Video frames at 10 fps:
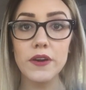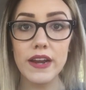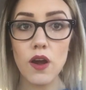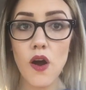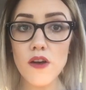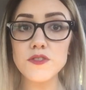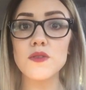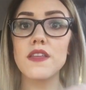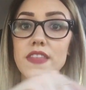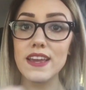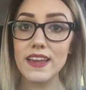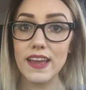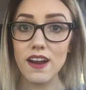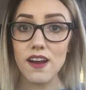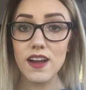you're getting off so that they can
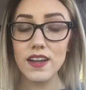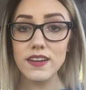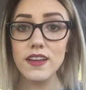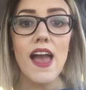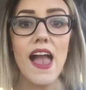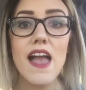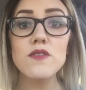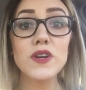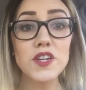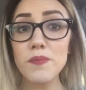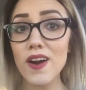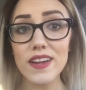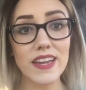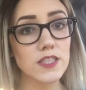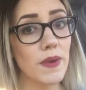get on, and when you're
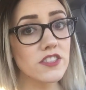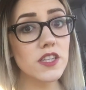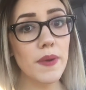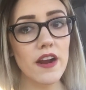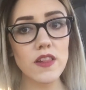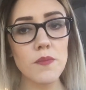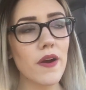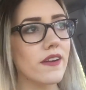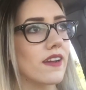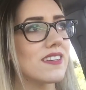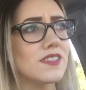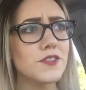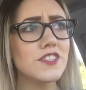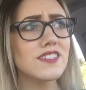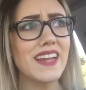parking, especially parallel parking, because if
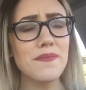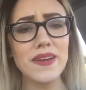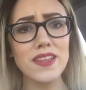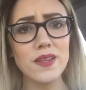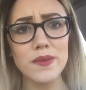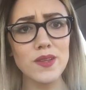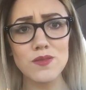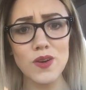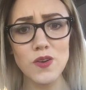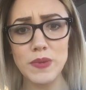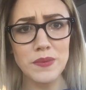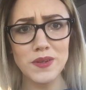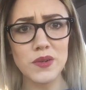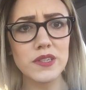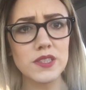you're just stopping in the middle of the road, people
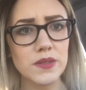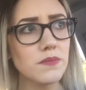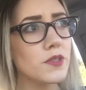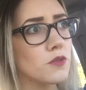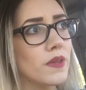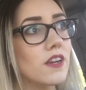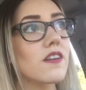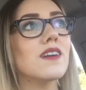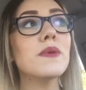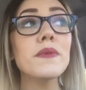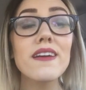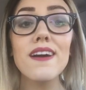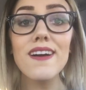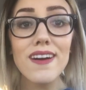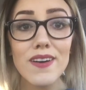don't know what you're doing. Put your blinker on, people are like,
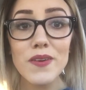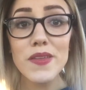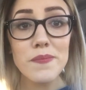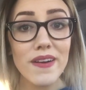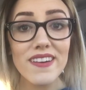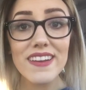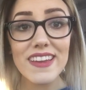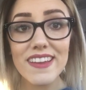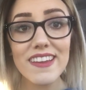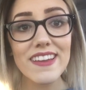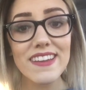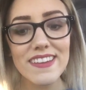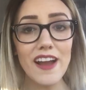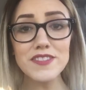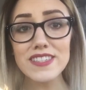oh, they're parking.
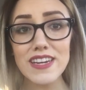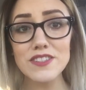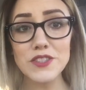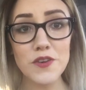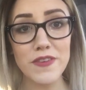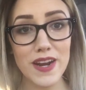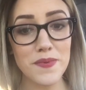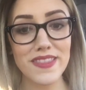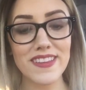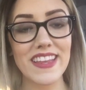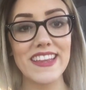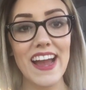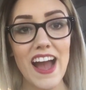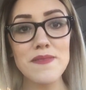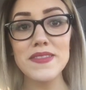I've just gotten so fed up with it lately.
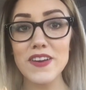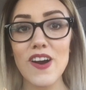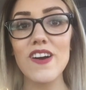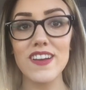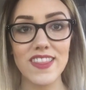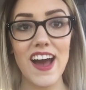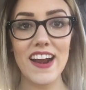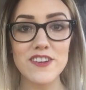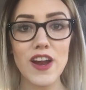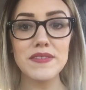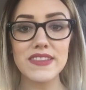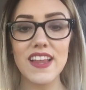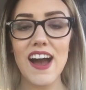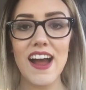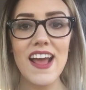I'm in the car a lot, I drive a
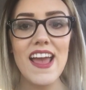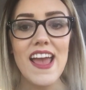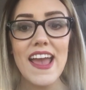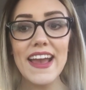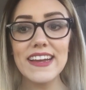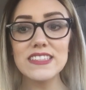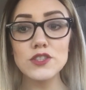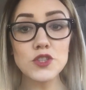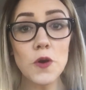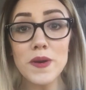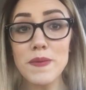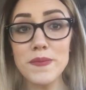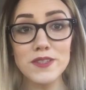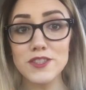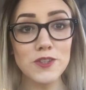lot, and so many
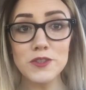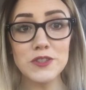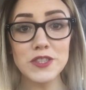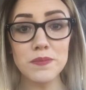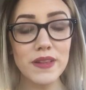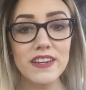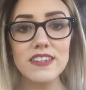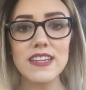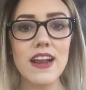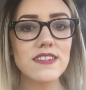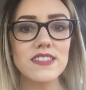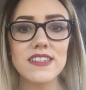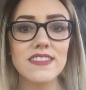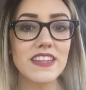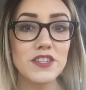people just don't use their blinkers, and I just
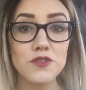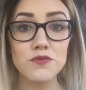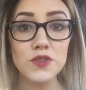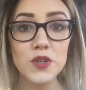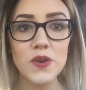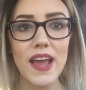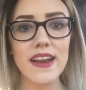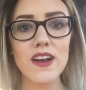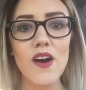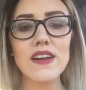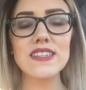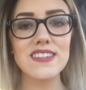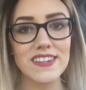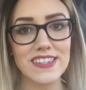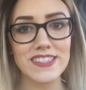think that it's rude and it causes
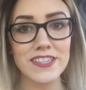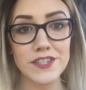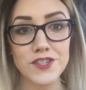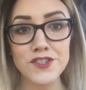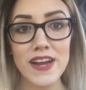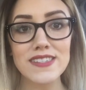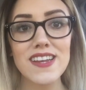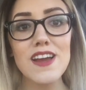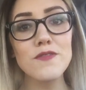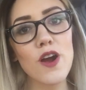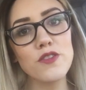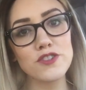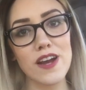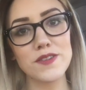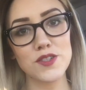unnecessary stress for other
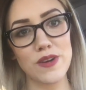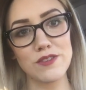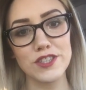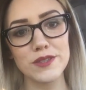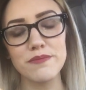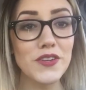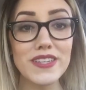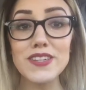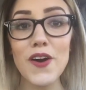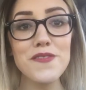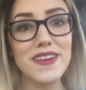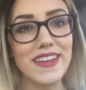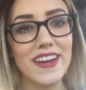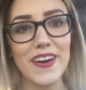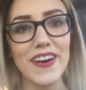drivers around you. So this whole
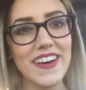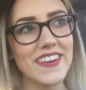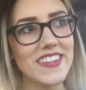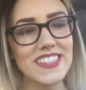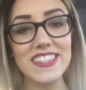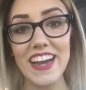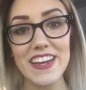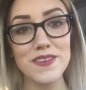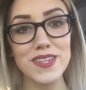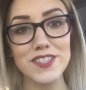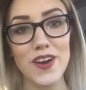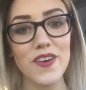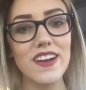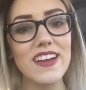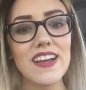video was kind of a joke,